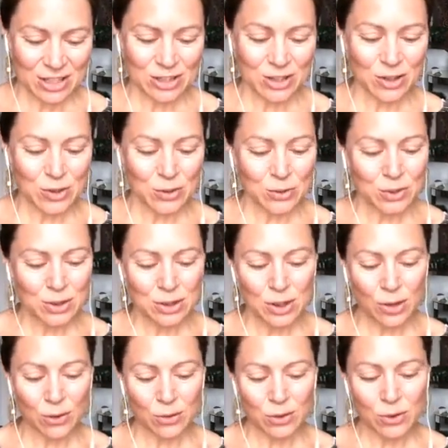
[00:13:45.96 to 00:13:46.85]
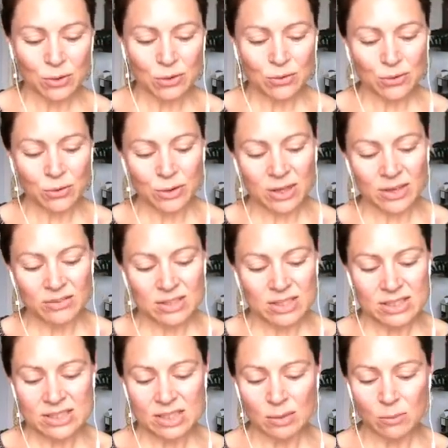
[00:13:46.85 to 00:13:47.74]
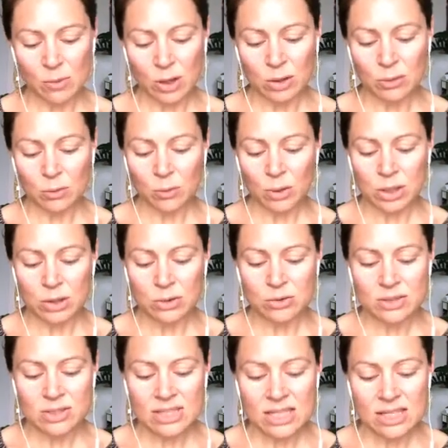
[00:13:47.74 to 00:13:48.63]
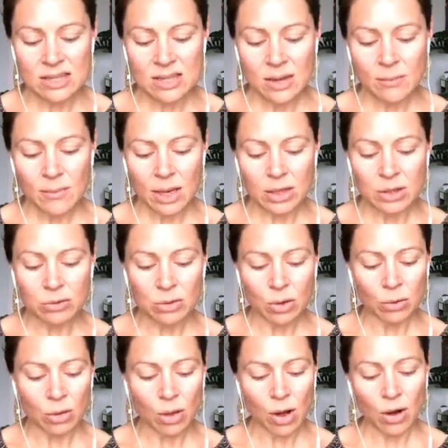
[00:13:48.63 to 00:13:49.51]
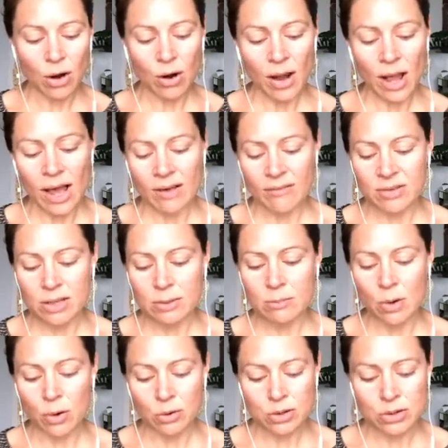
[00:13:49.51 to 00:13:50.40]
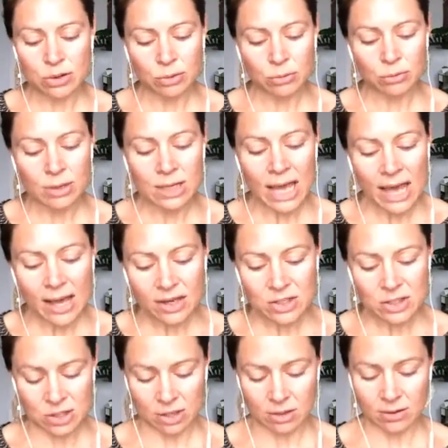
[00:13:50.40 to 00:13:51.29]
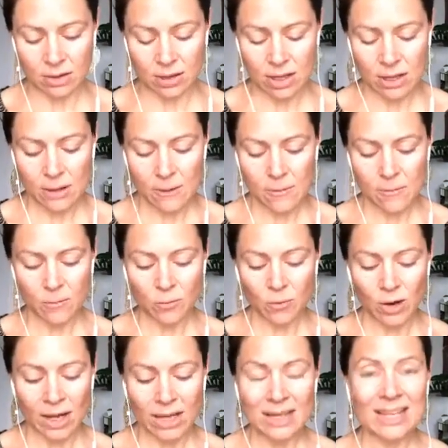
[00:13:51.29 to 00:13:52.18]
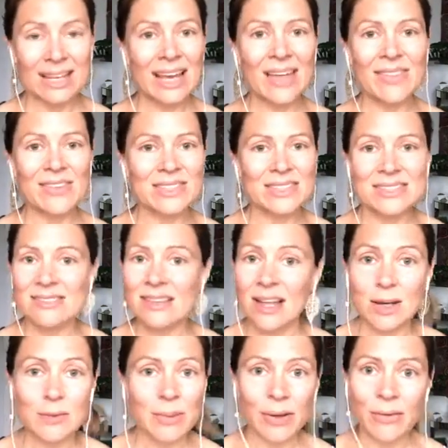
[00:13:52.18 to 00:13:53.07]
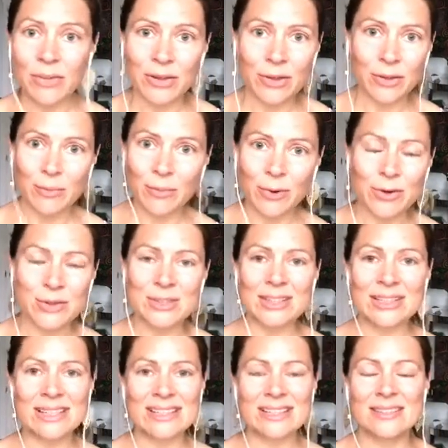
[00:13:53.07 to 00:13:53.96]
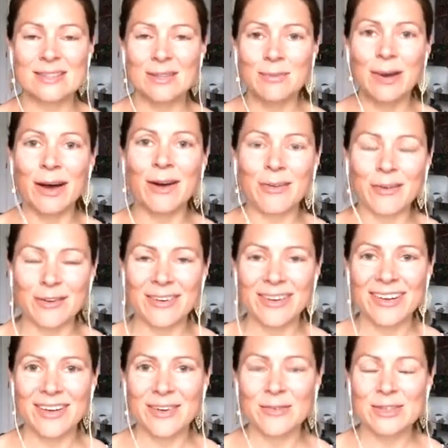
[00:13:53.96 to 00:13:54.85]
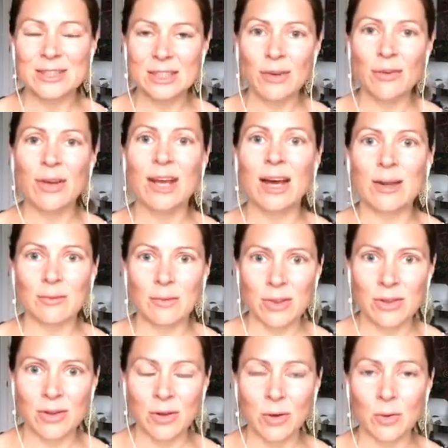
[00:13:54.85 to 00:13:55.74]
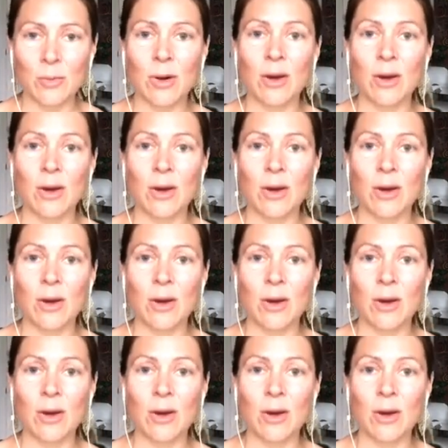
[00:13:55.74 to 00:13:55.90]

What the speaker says: So you will know you have forgiven someone when you see them and you no longer have an emotional reaction, right? And again, this is not about the other person. This is about what's going on with you.